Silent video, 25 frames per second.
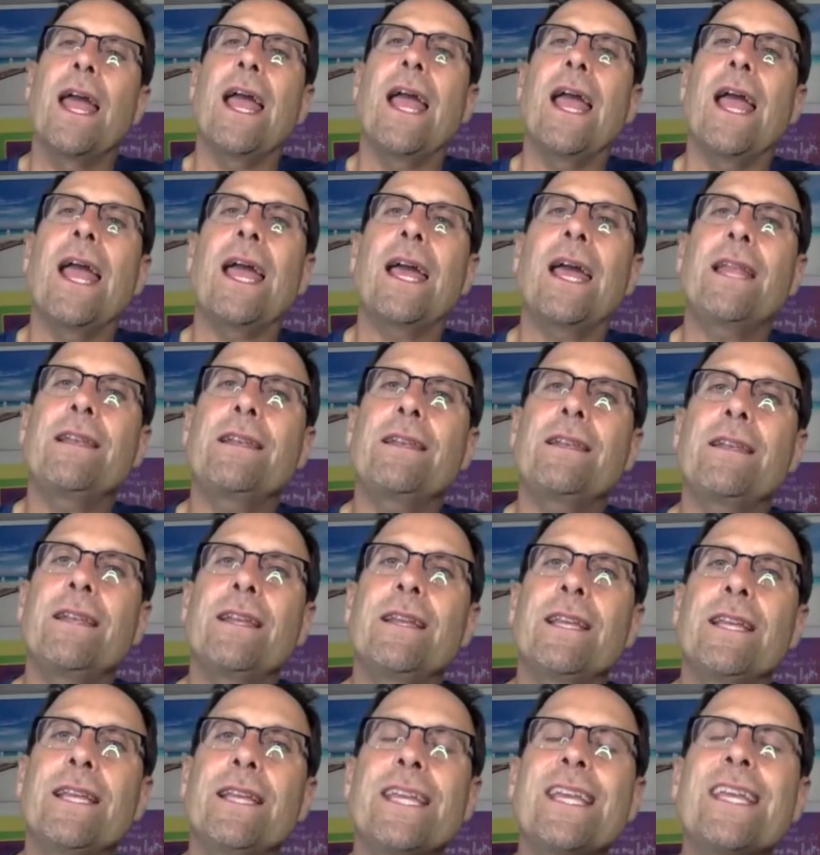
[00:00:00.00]
And
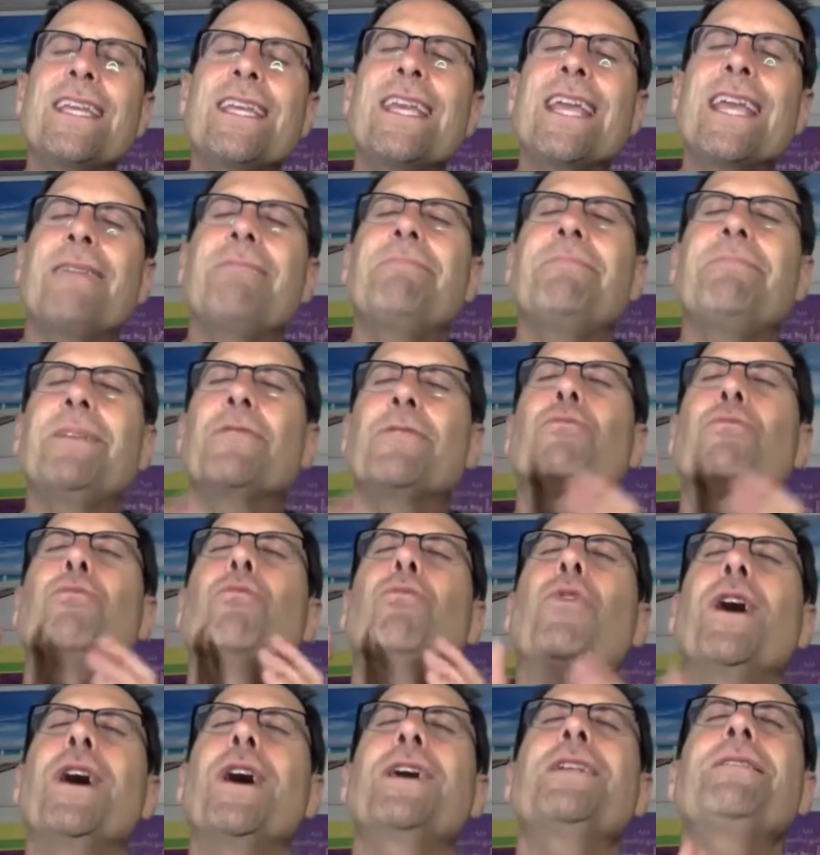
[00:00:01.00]
he gave me
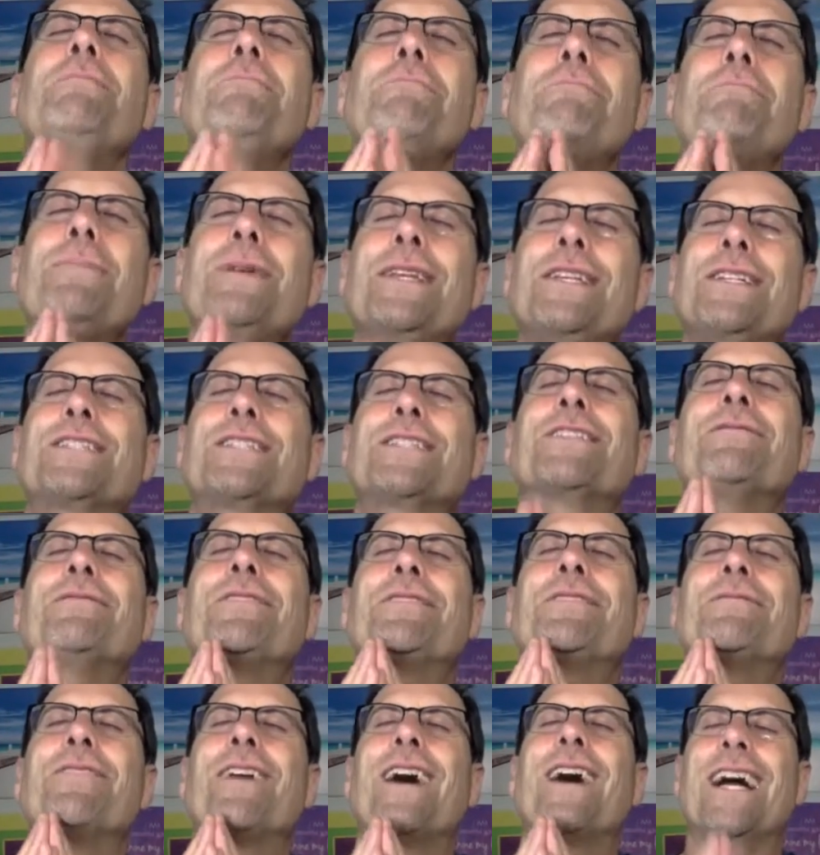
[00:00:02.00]
one piece of
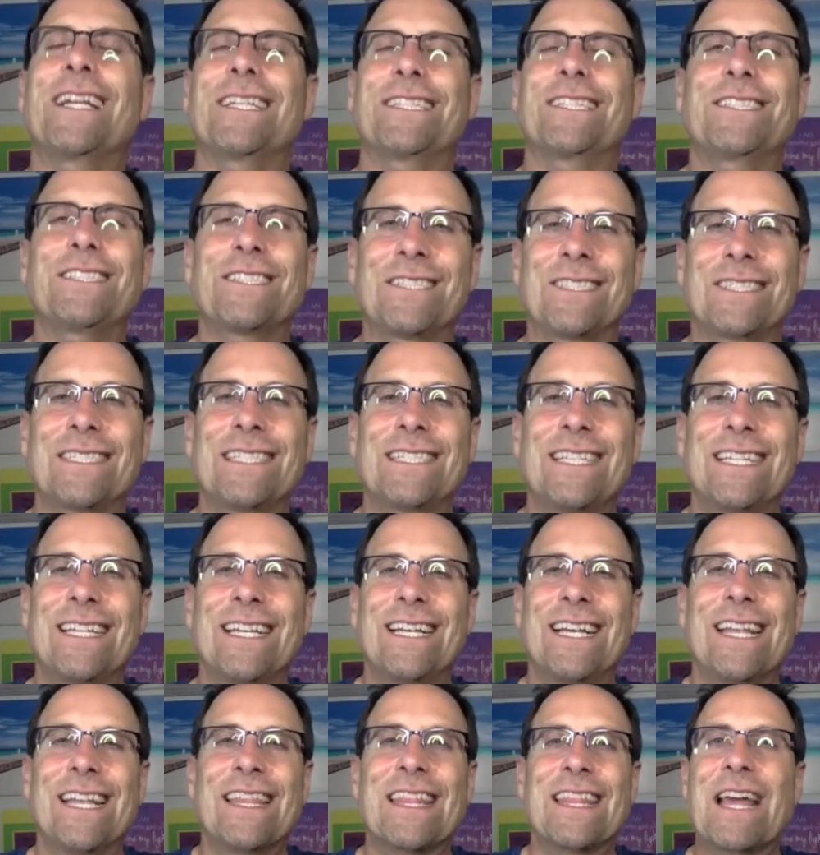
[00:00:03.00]
advice
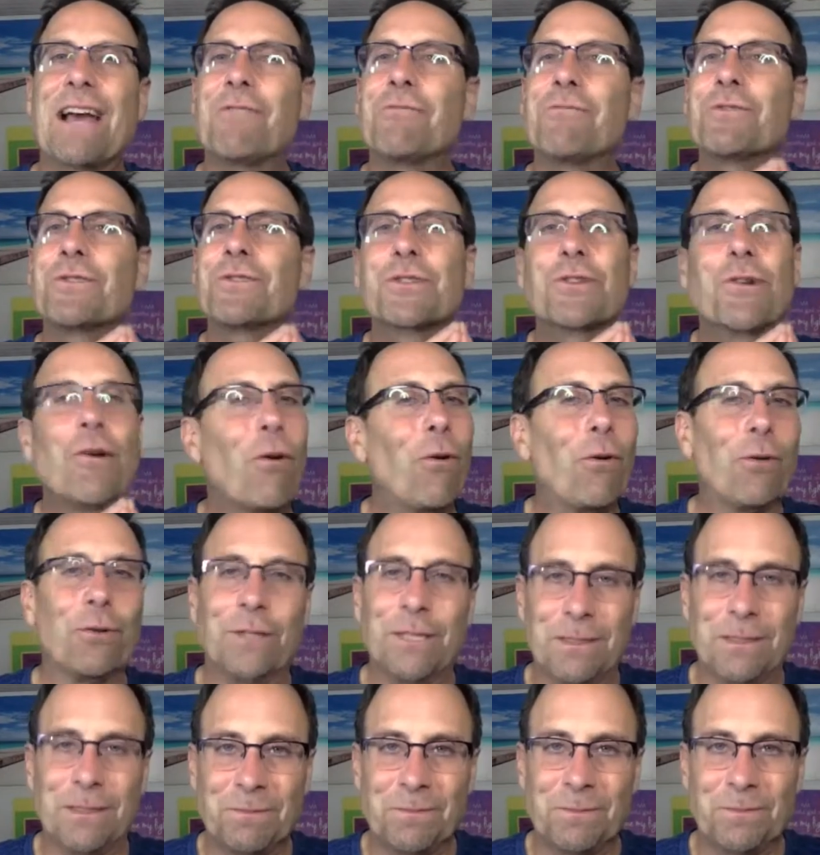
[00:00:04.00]
that was
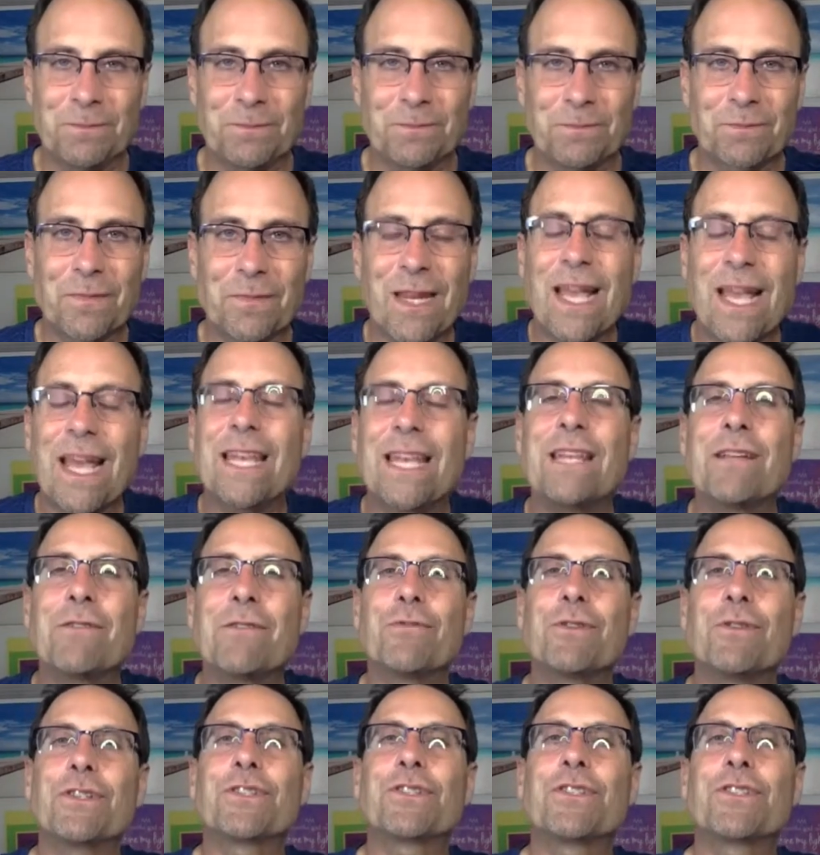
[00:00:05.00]
golden. And it
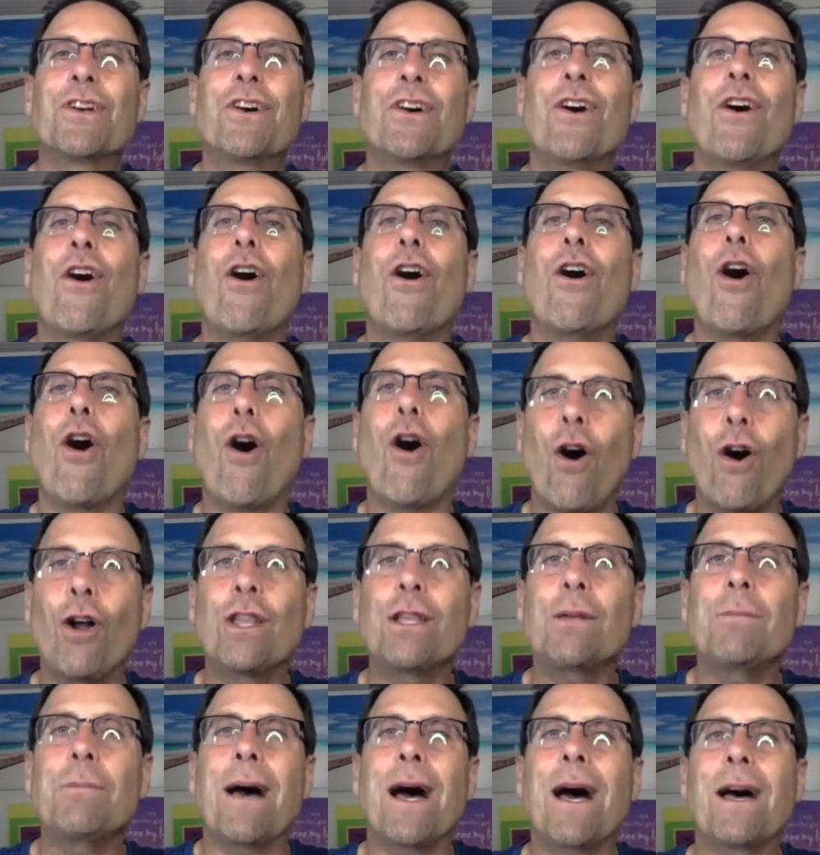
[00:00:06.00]
was
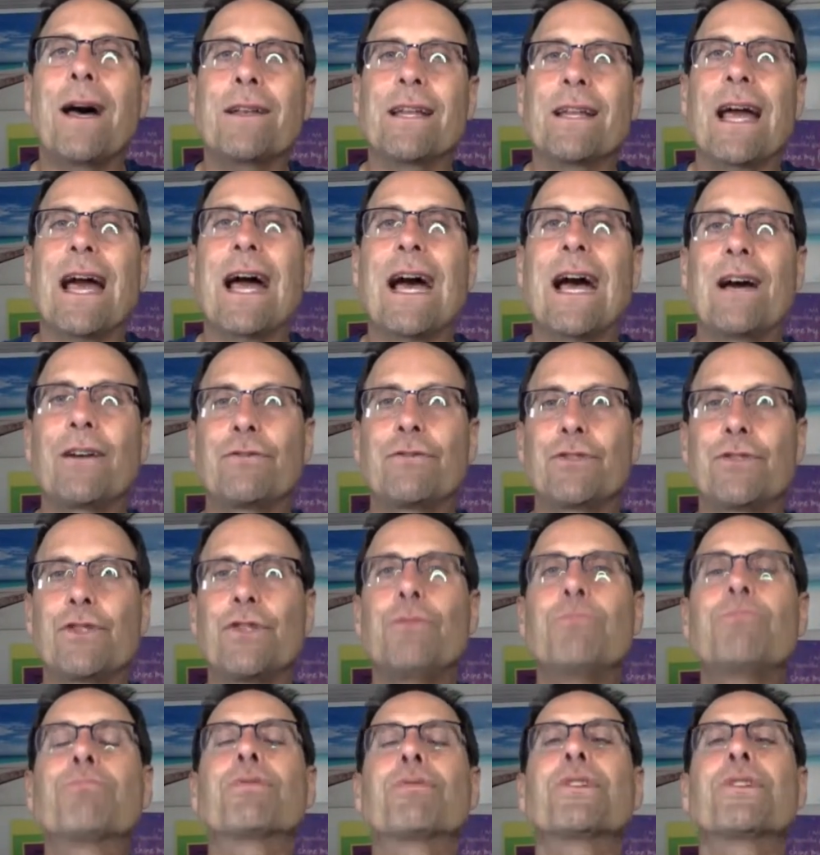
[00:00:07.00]
all about how
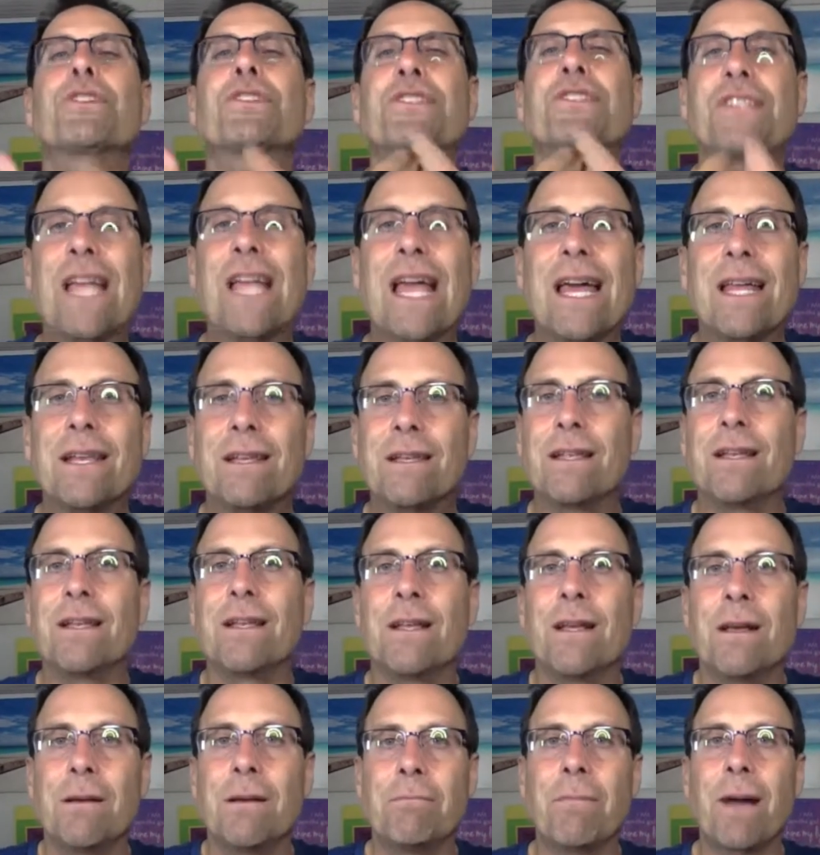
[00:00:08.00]
to present
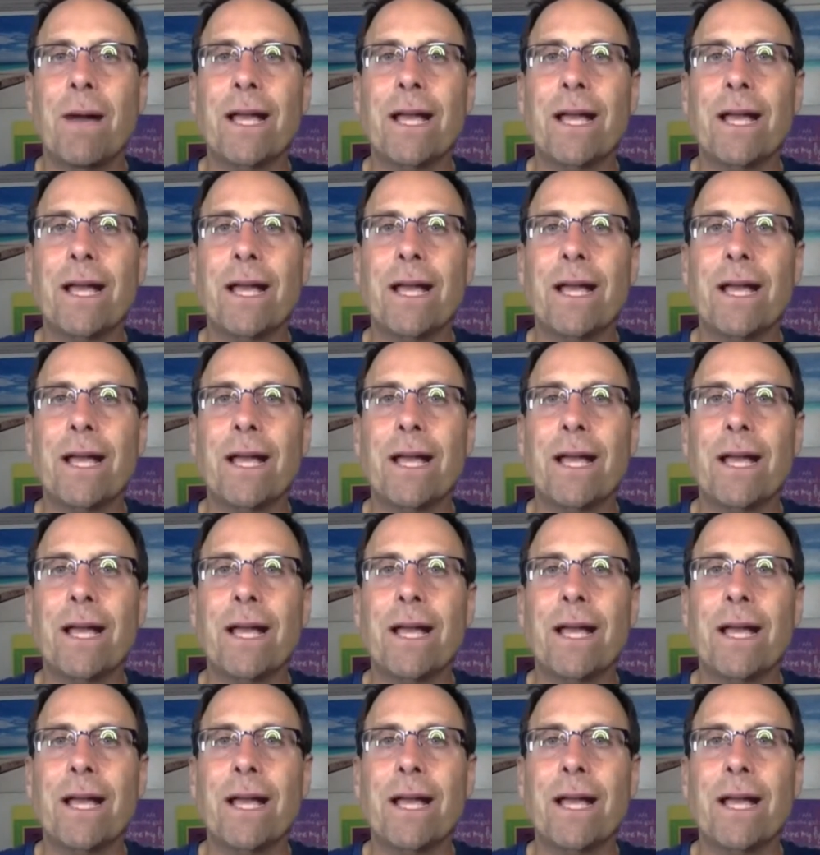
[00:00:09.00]
my